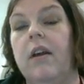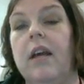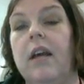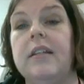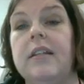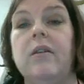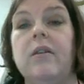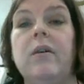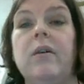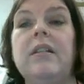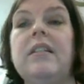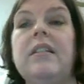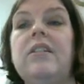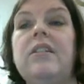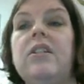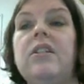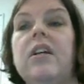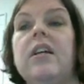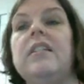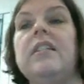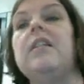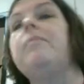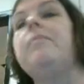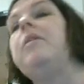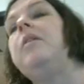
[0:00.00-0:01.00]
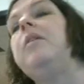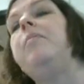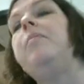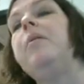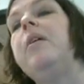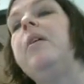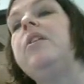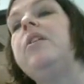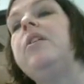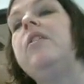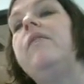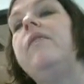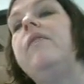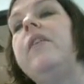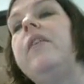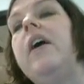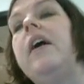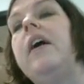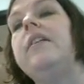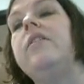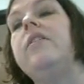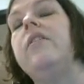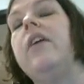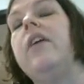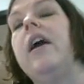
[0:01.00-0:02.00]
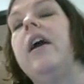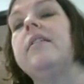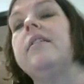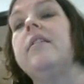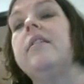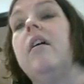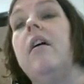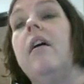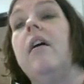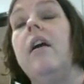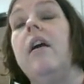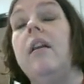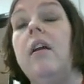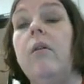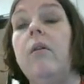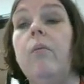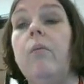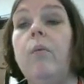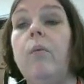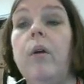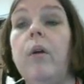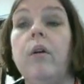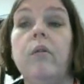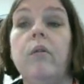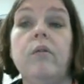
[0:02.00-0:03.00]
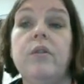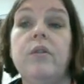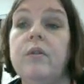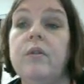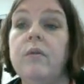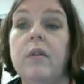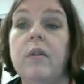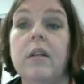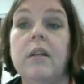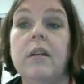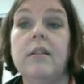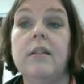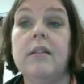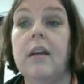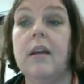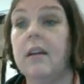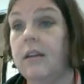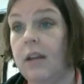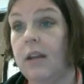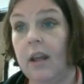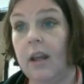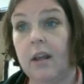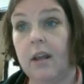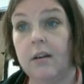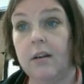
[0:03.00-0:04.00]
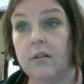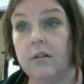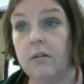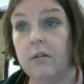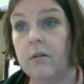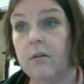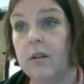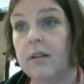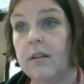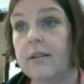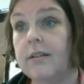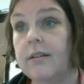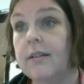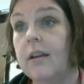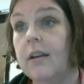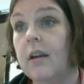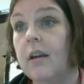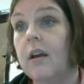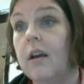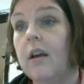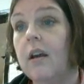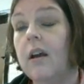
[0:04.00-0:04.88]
Okay, so it's just a manipulation of the ideal gas law, and it will do this. It can do this.